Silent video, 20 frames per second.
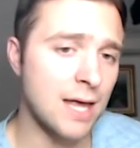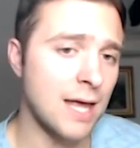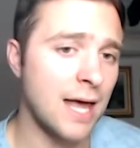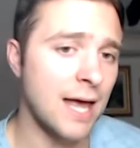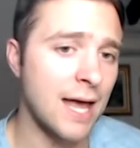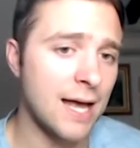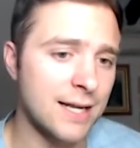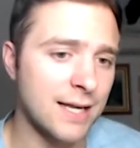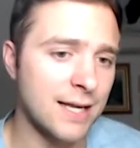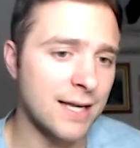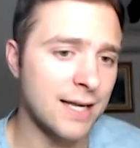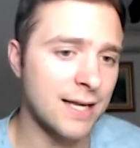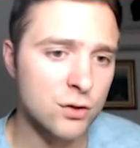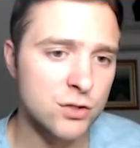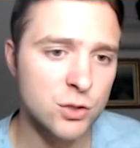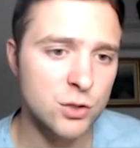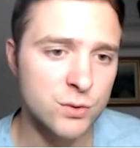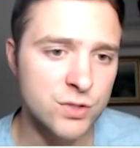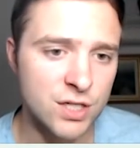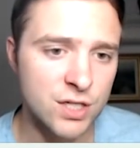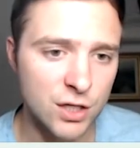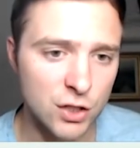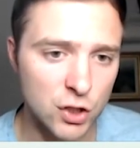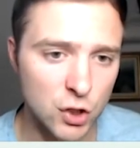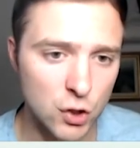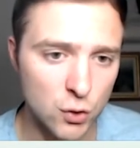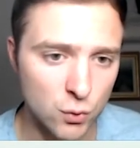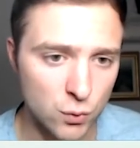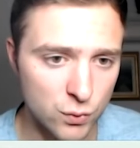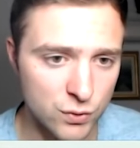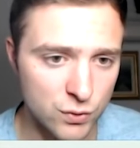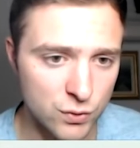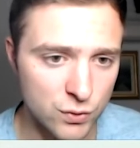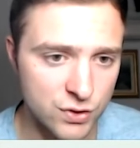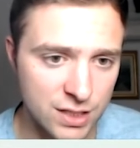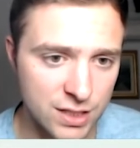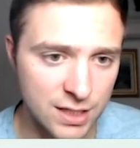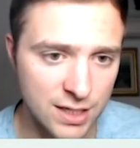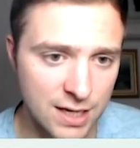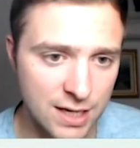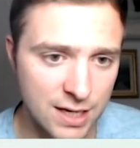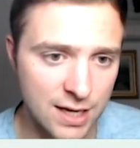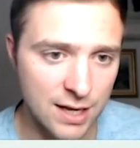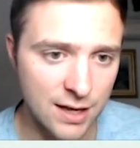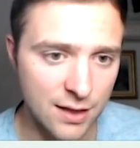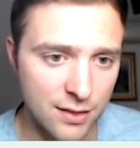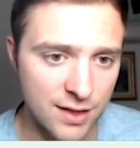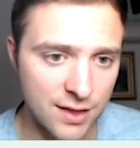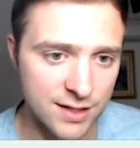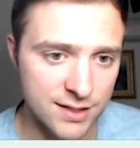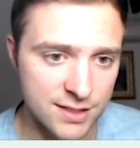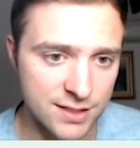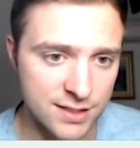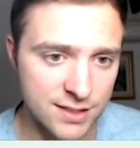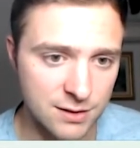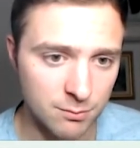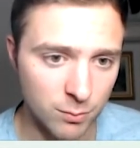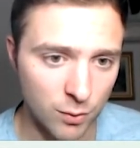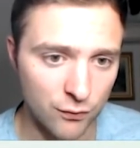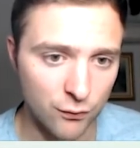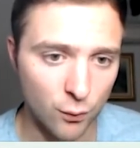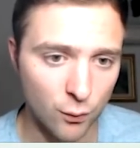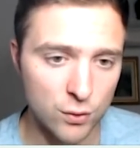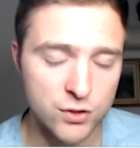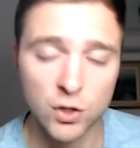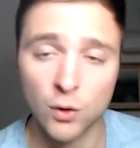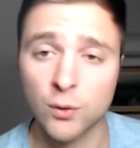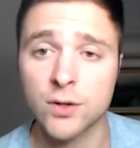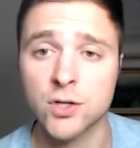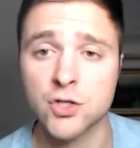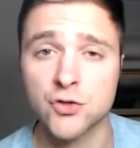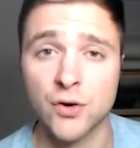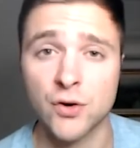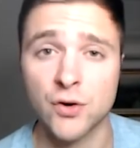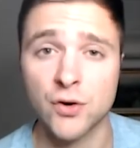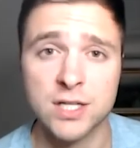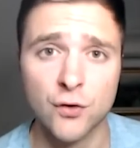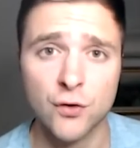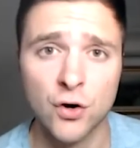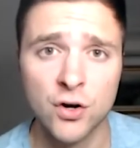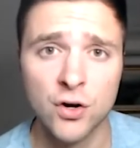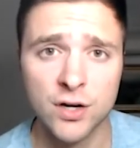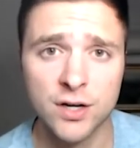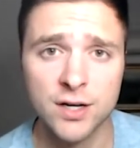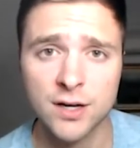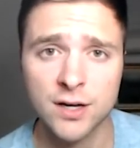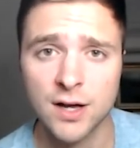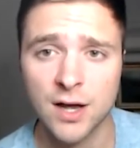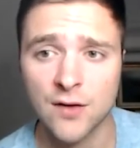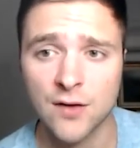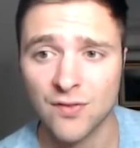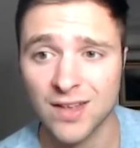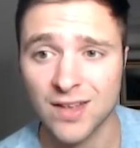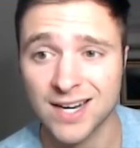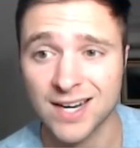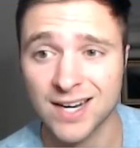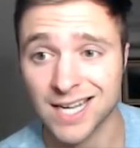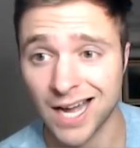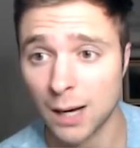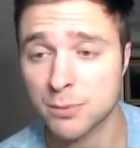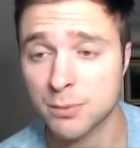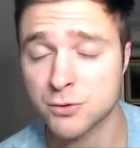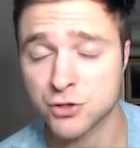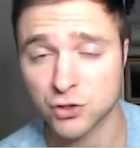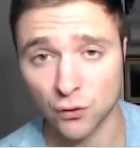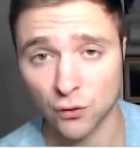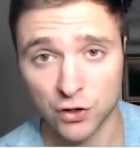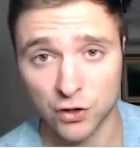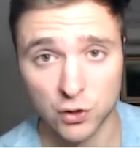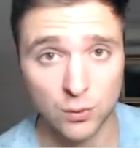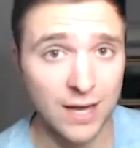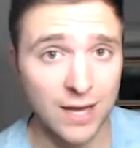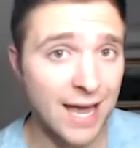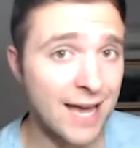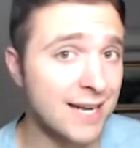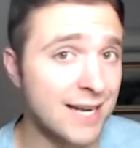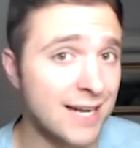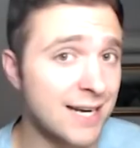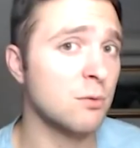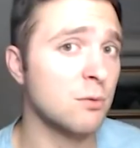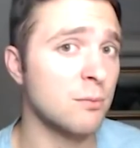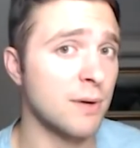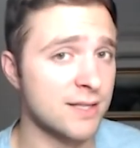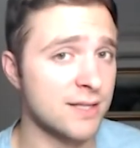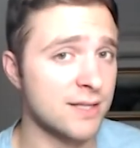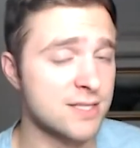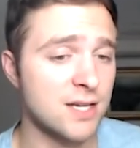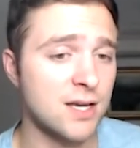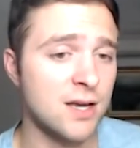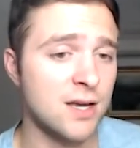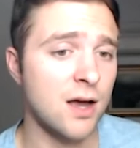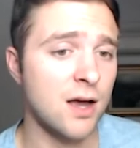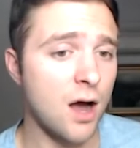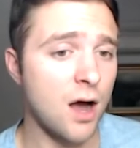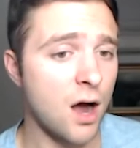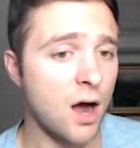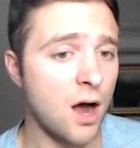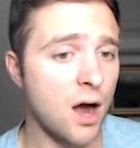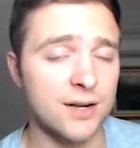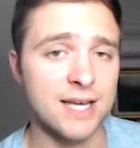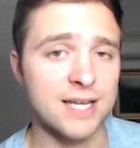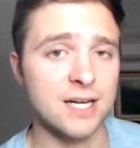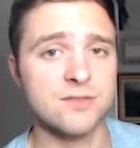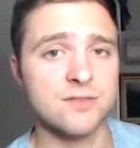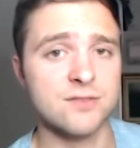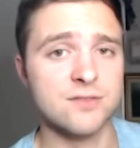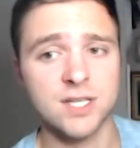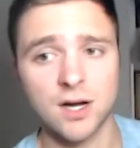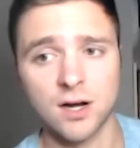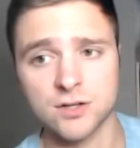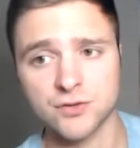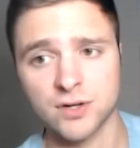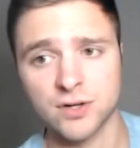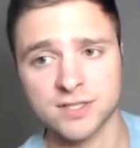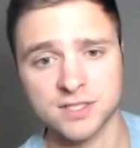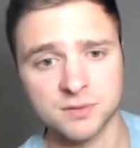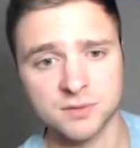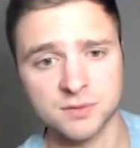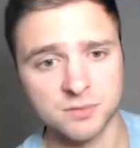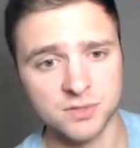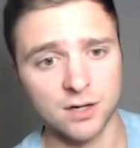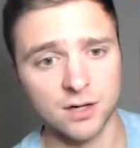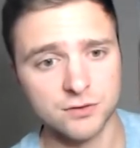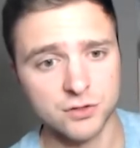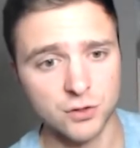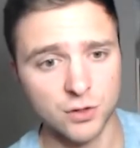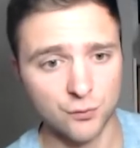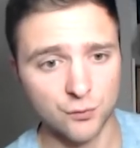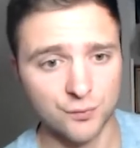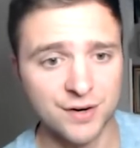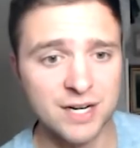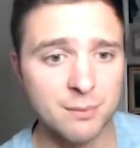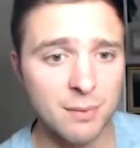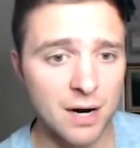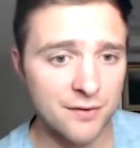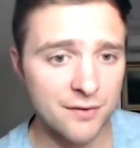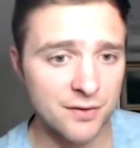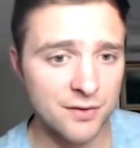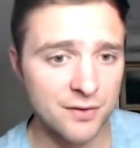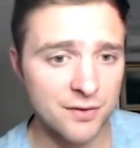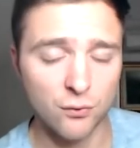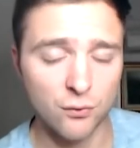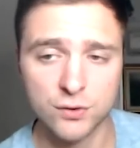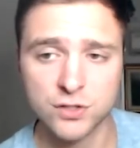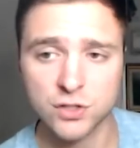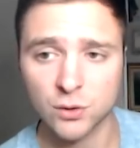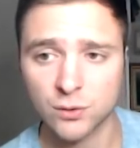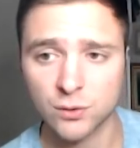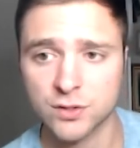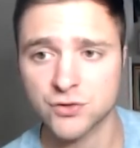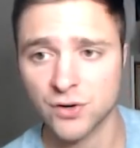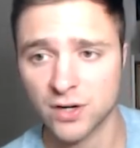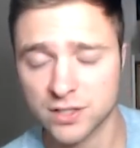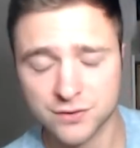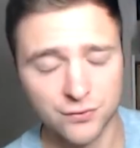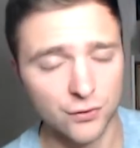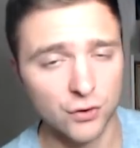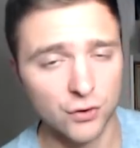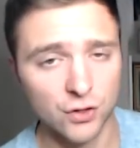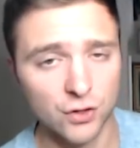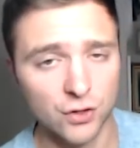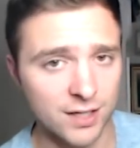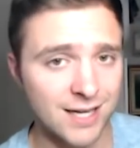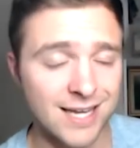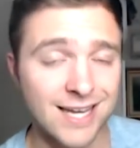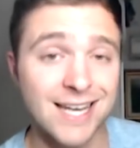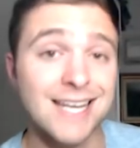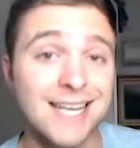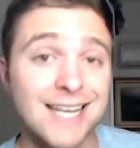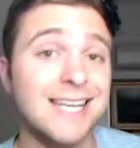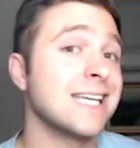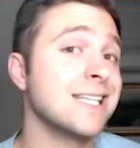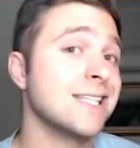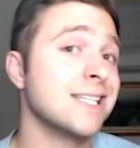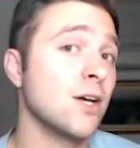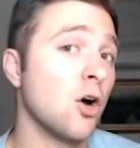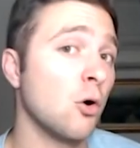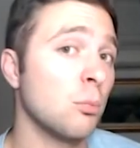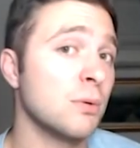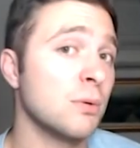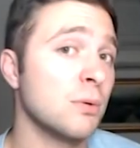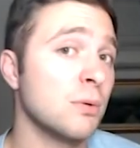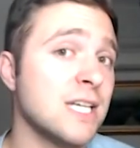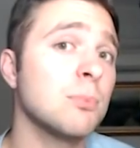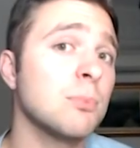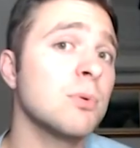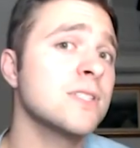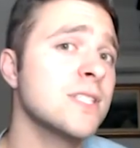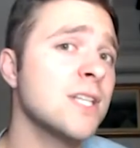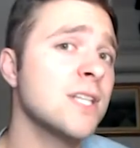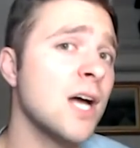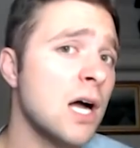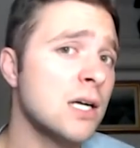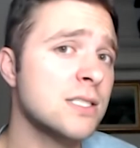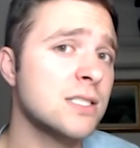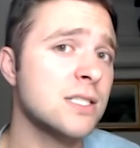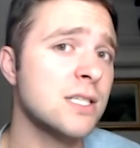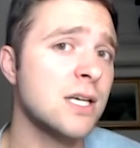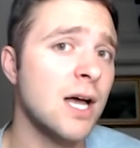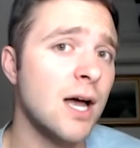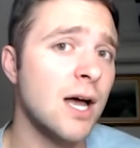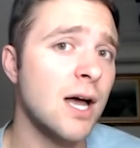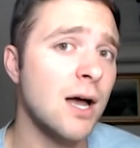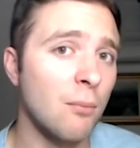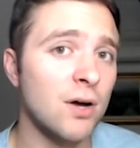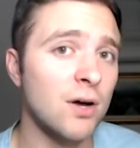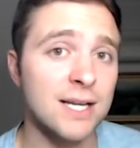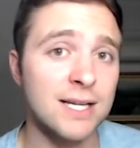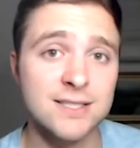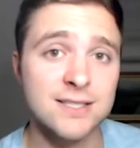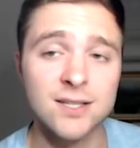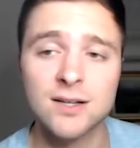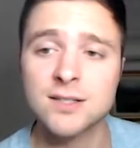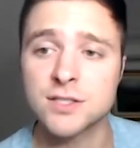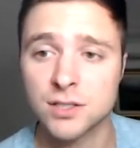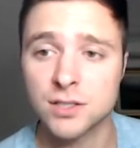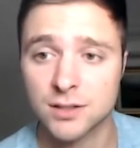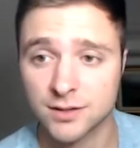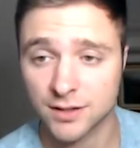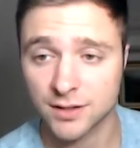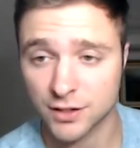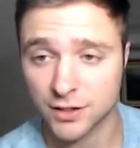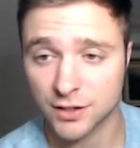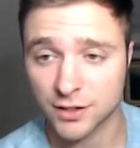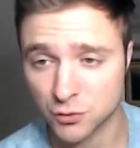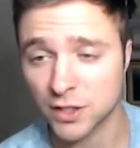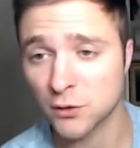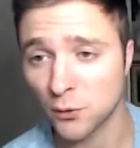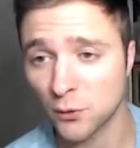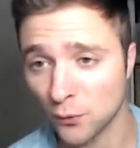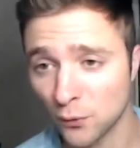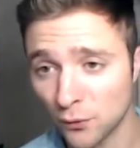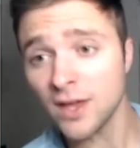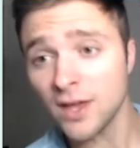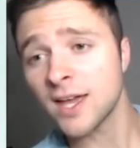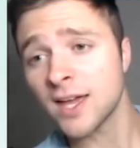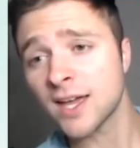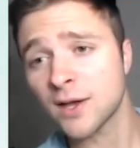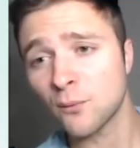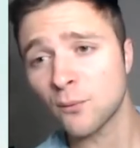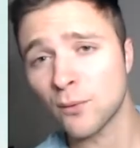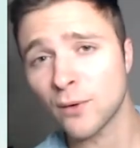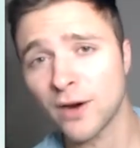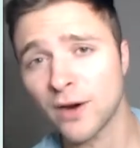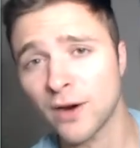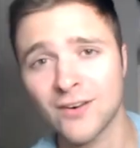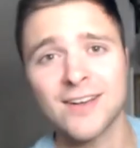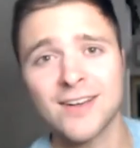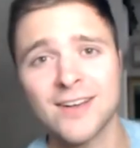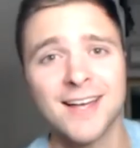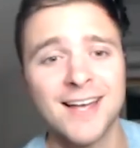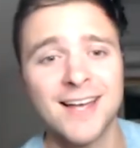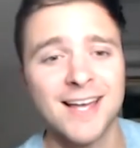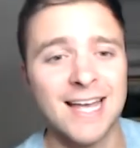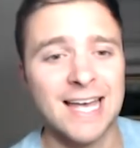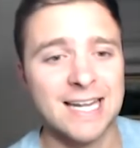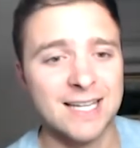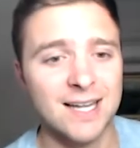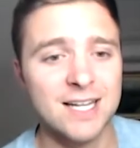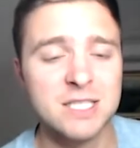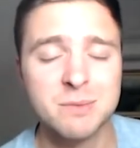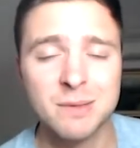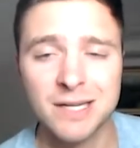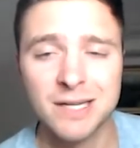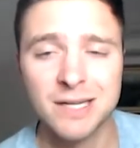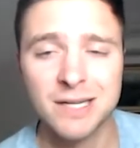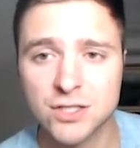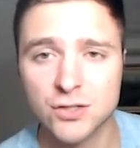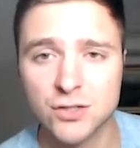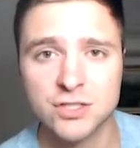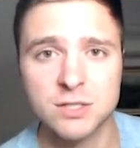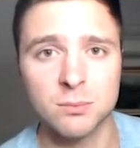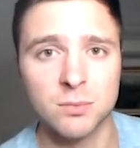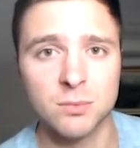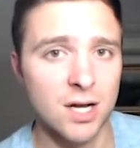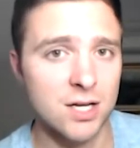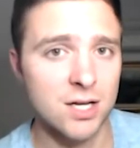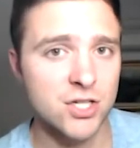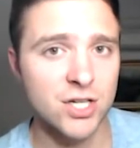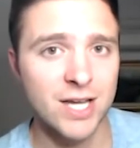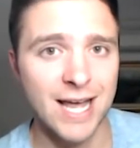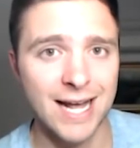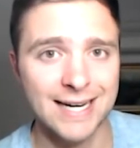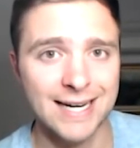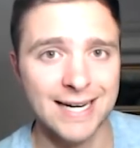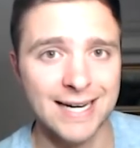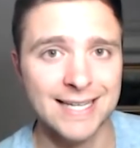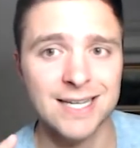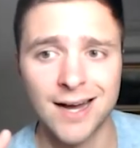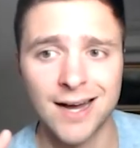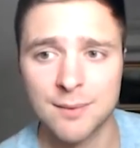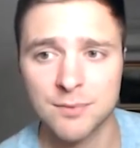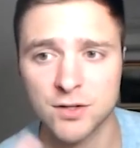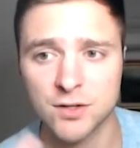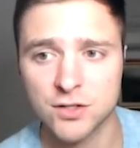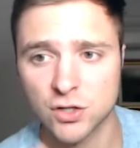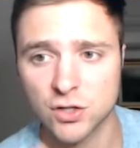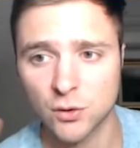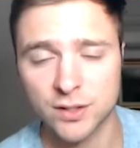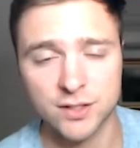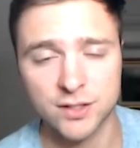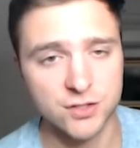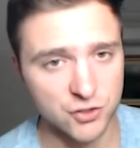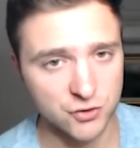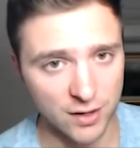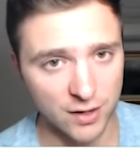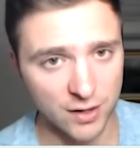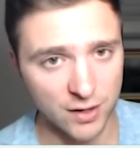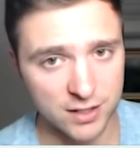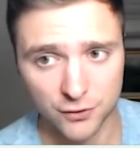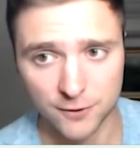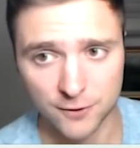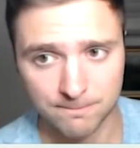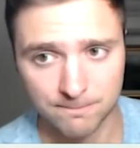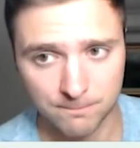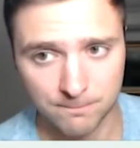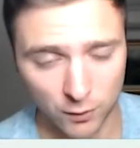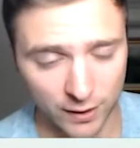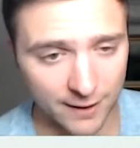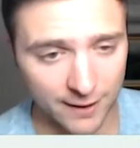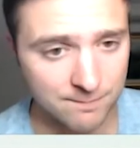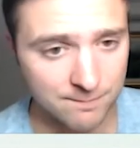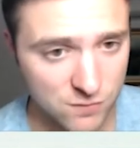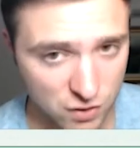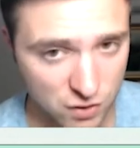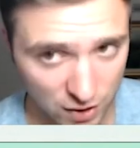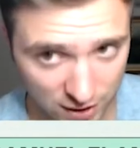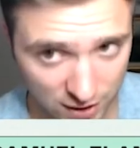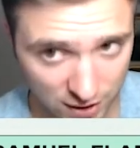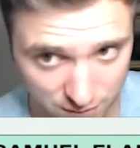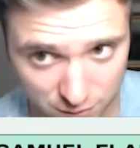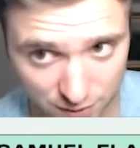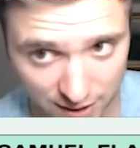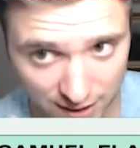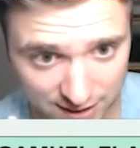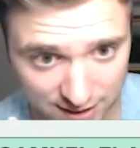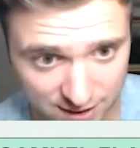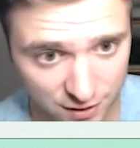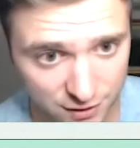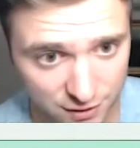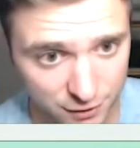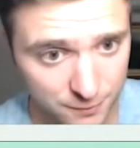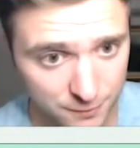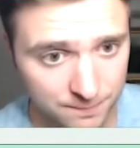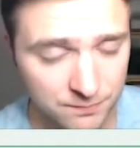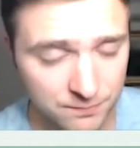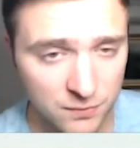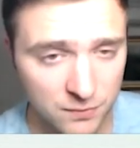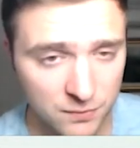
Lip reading: And it also is going to use this before token transfer hook that is optional, that you can implement on NFT contracts themselves. You can read about the before token transfer hook in the Open Zeppelin docs, but it does this really cool thing where it allows me to insert some logic anytime token is transferred. Okay, that's what that's going to do.